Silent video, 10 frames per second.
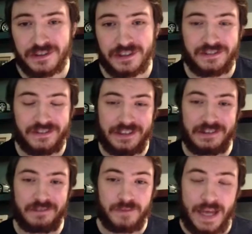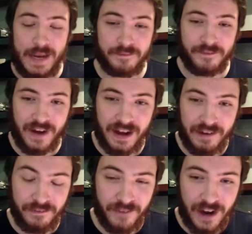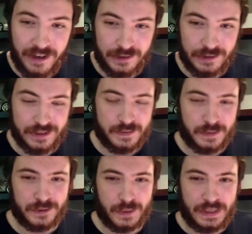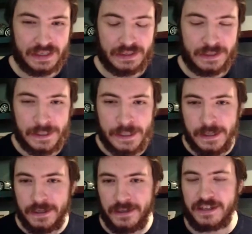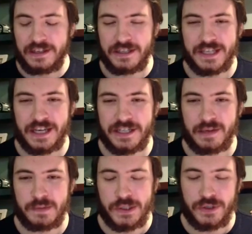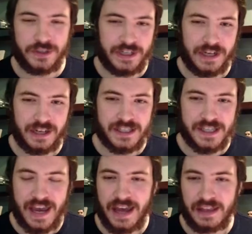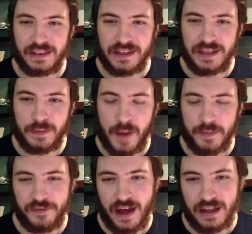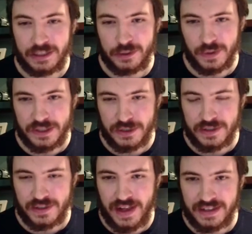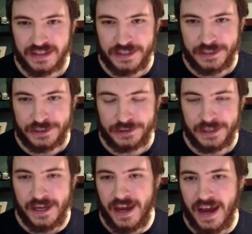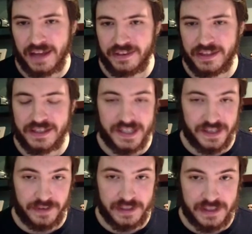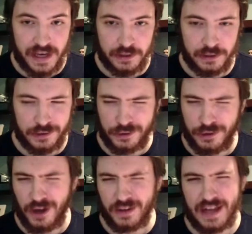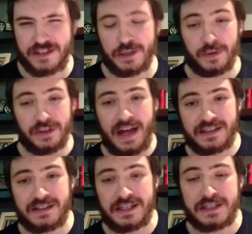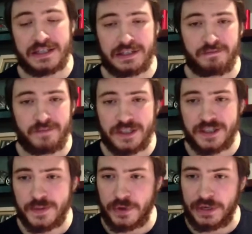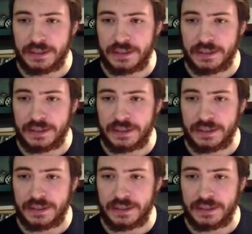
the Game 5 finals between the St. James Junior Canucks and the Pembina Valley Twisters last year at the Civic Center. Or not last year, but last season, this spring,